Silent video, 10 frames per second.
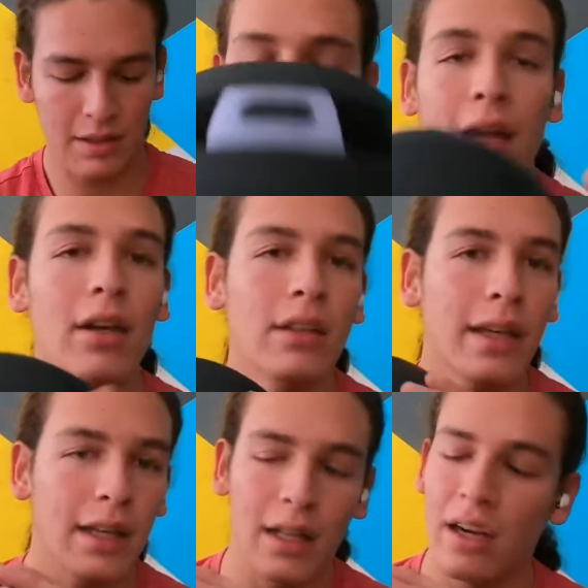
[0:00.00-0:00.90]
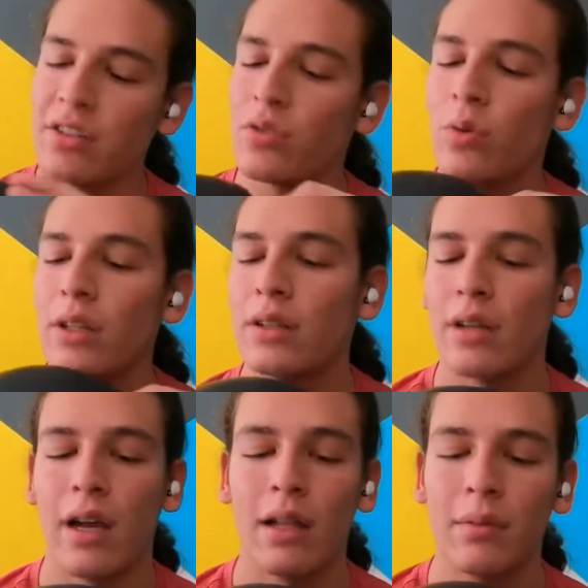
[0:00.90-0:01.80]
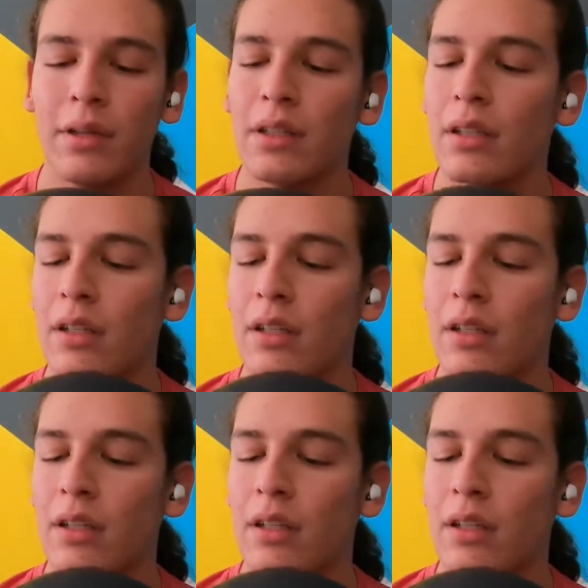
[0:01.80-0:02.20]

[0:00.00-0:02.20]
I got the large one helmet